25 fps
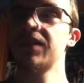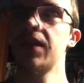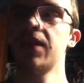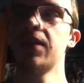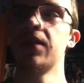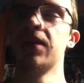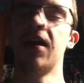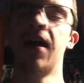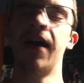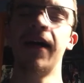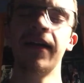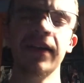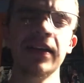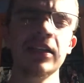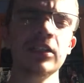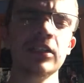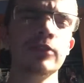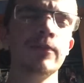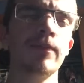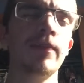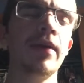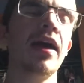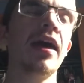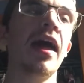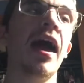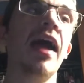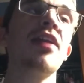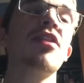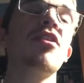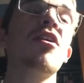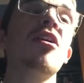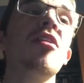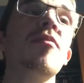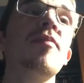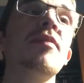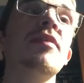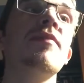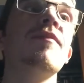not as bad. I
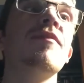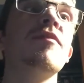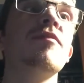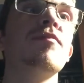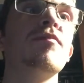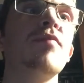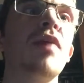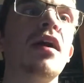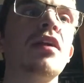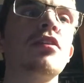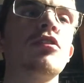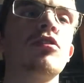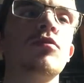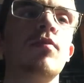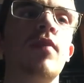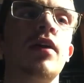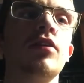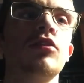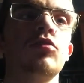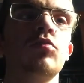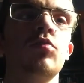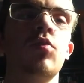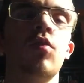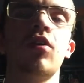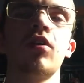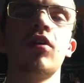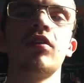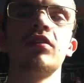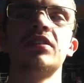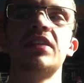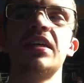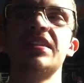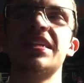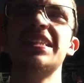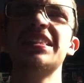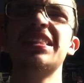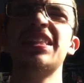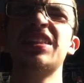thought it'd be much, much worse. I
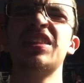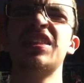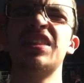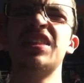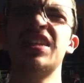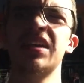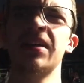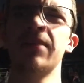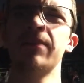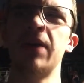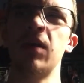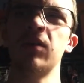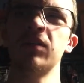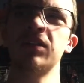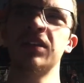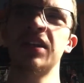think the thing about